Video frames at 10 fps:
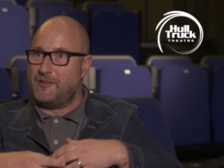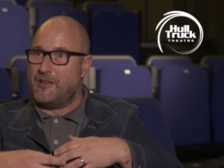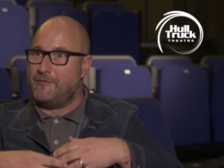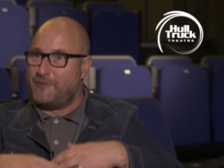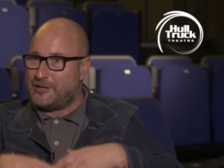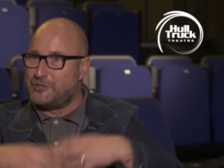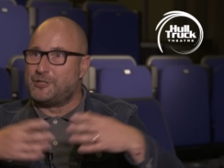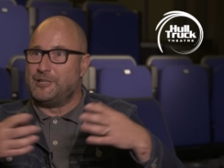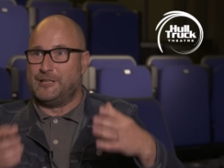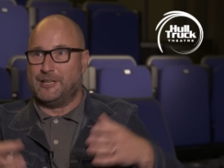
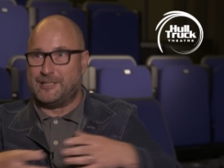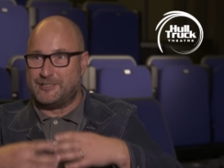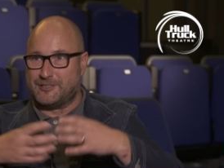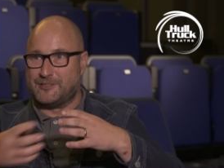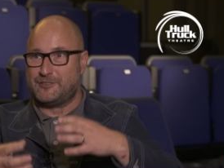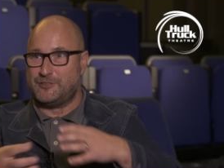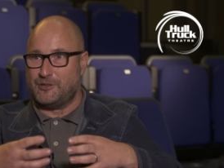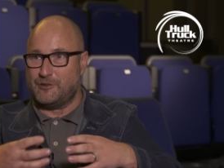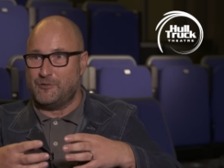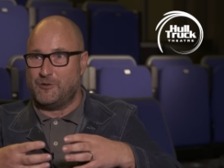eventually leads us
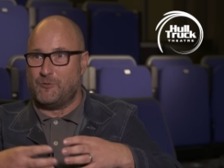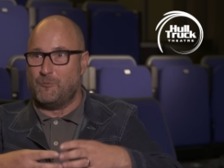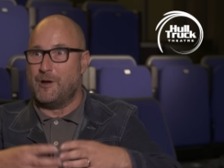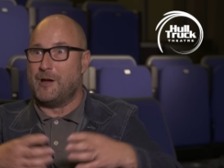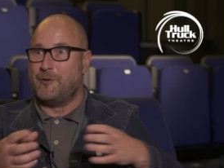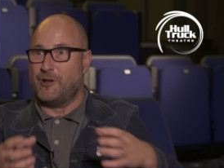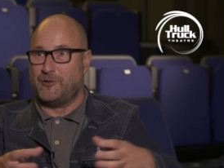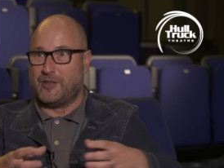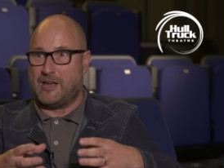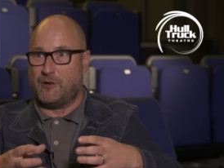to where we are
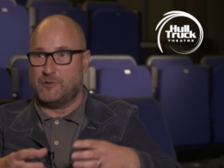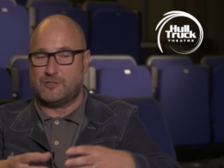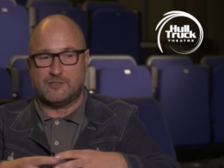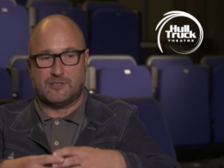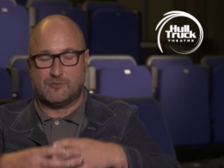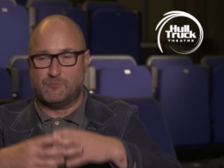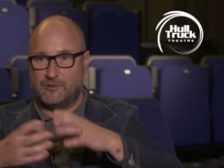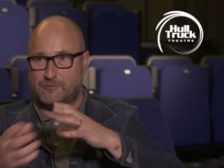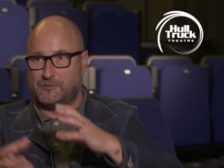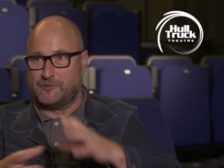now, which is this
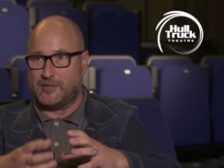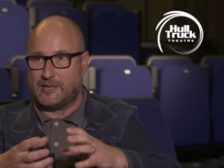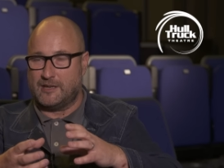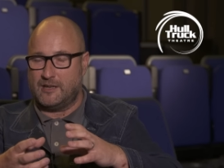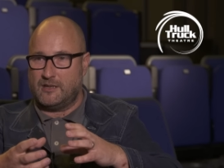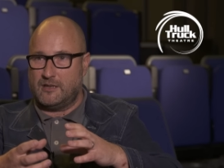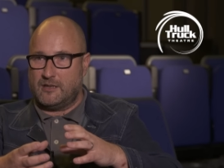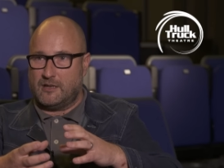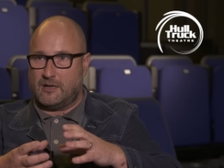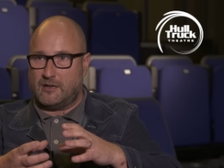wonderful thing
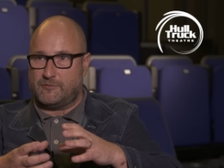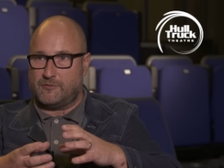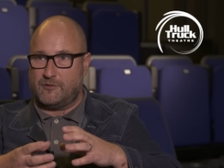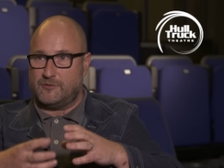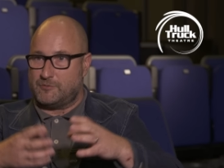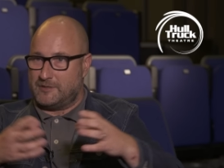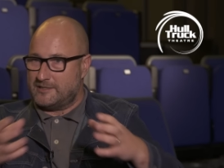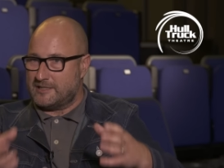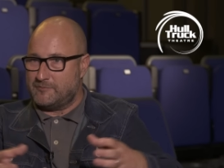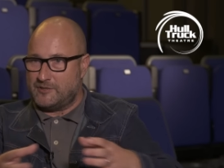of
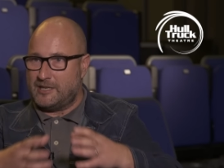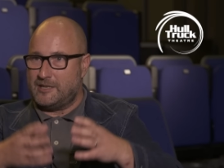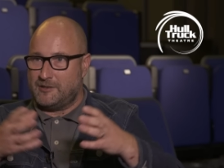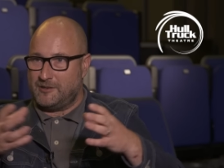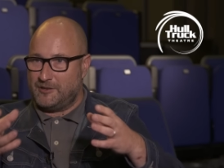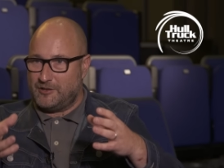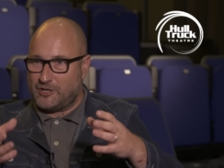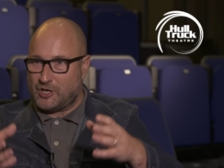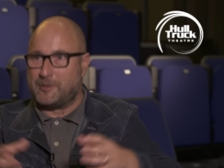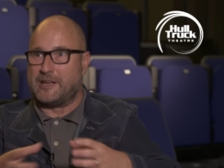2017
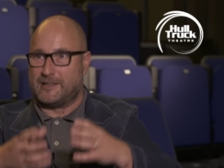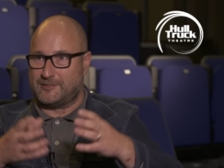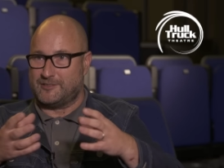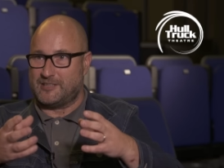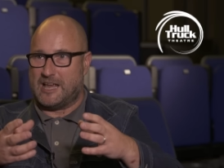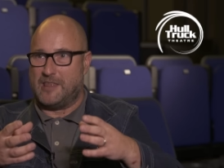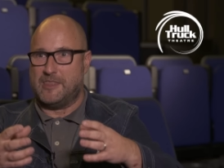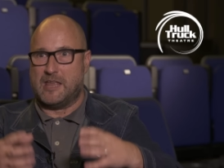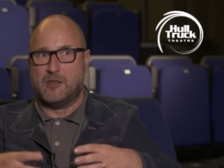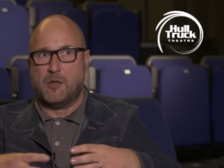coming at us and
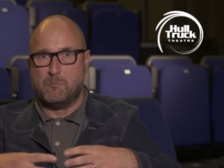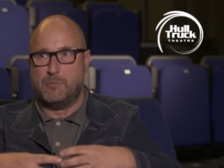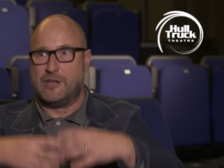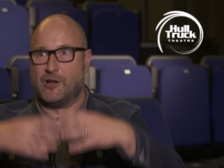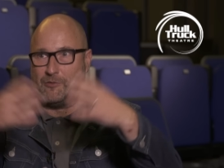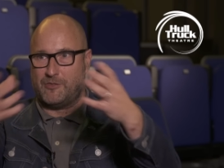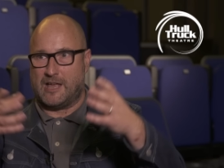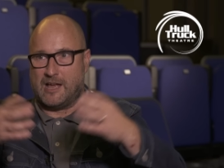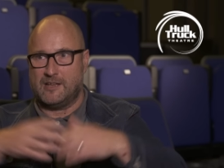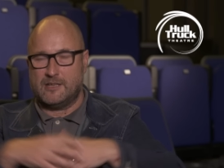then beyond
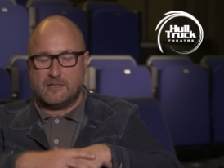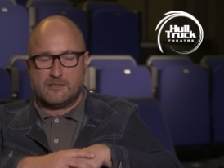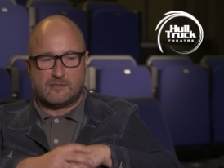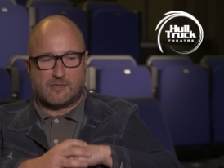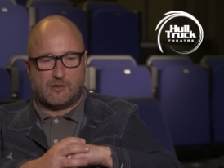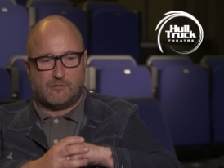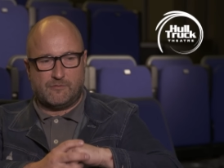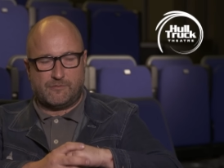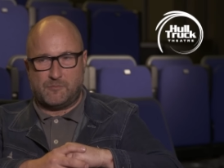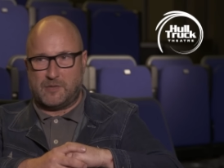that. So
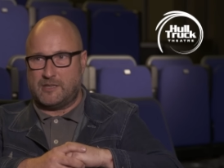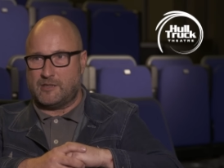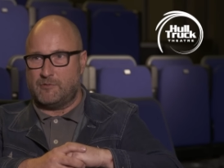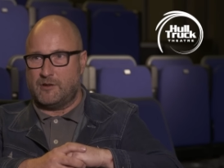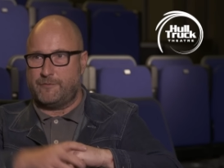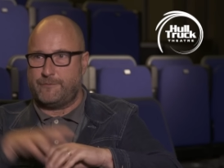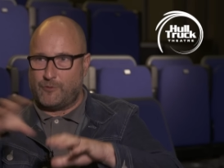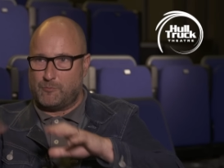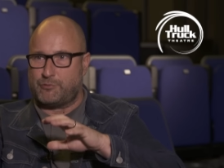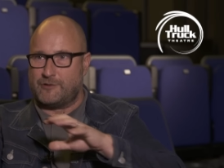for me, there were
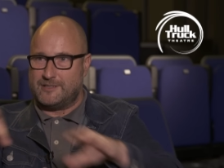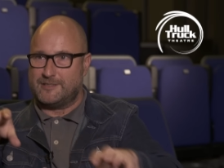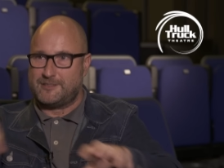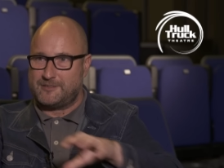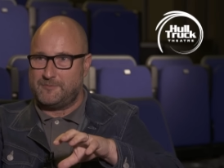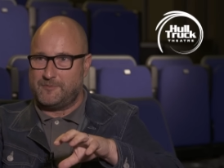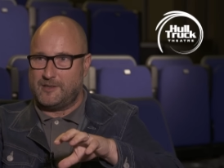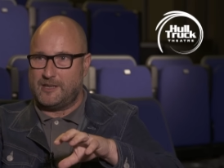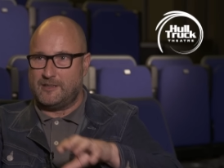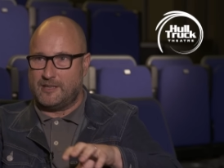footprints
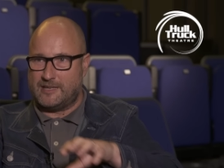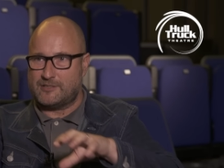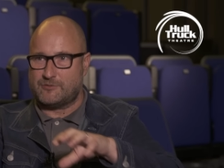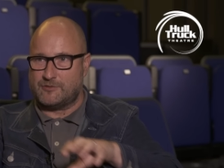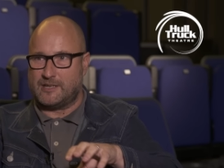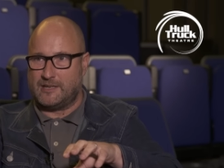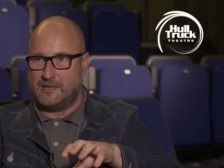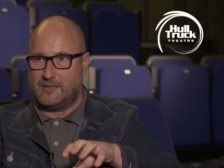in the history